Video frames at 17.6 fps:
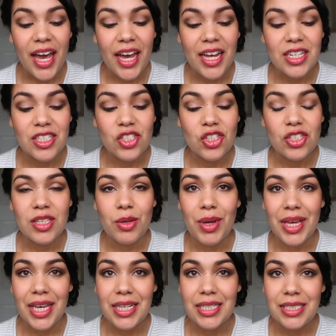And because they
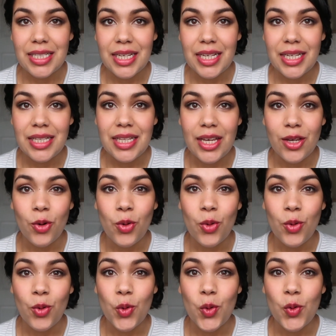were I C S I, they
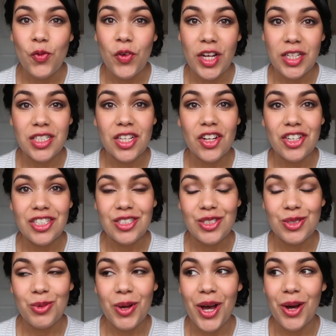all
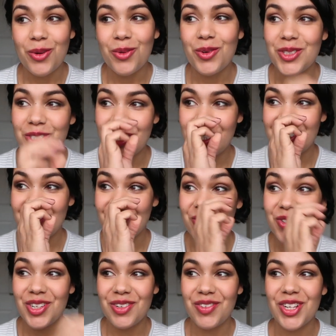fertilised as well, which is
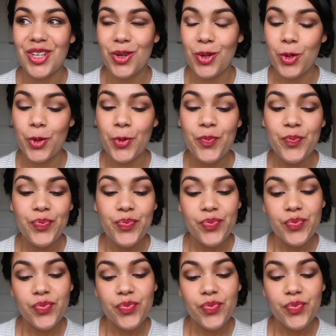really, really cool.